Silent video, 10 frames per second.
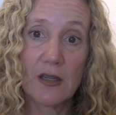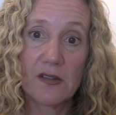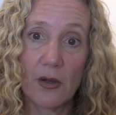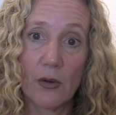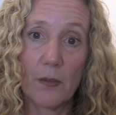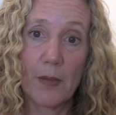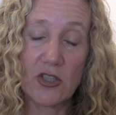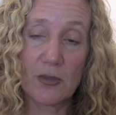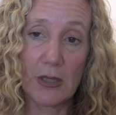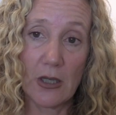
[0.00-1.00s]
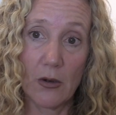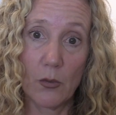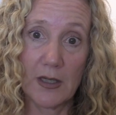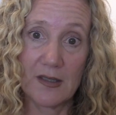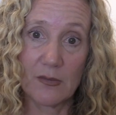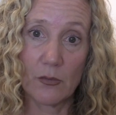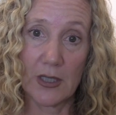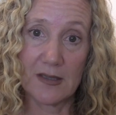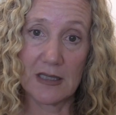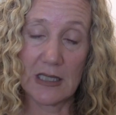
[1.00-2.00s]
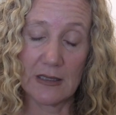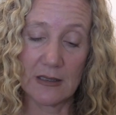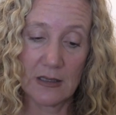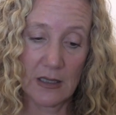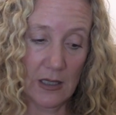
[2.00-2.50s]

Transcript: so much below what is needed.